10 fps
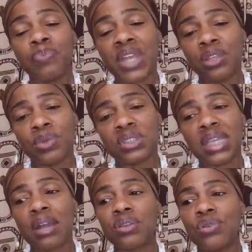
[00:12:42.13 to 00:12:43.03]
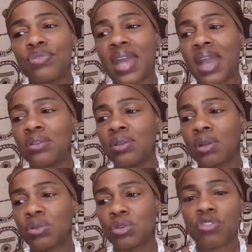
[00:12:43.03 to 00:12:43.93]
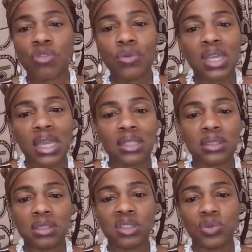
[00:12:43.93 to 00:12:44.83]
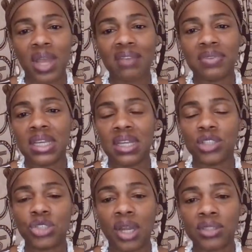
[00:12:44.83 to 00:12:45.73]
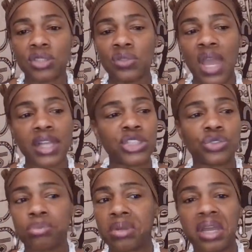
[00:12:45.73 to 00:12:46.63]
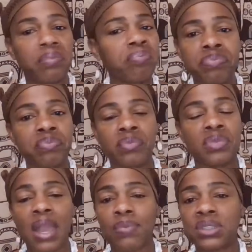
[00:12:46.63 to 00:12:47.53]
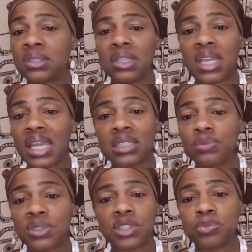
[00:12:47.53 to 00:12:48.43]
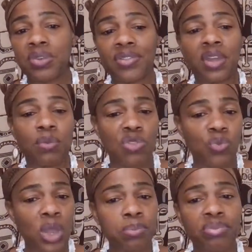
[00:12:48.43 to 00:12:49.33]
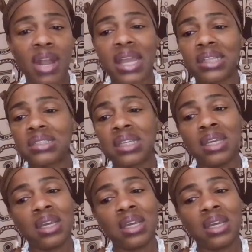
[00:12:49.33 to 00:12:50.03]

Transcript: They will tell you that, your suitcase is too heavy and they're charging you extra. But that wasn't the case with this brother. It was one price.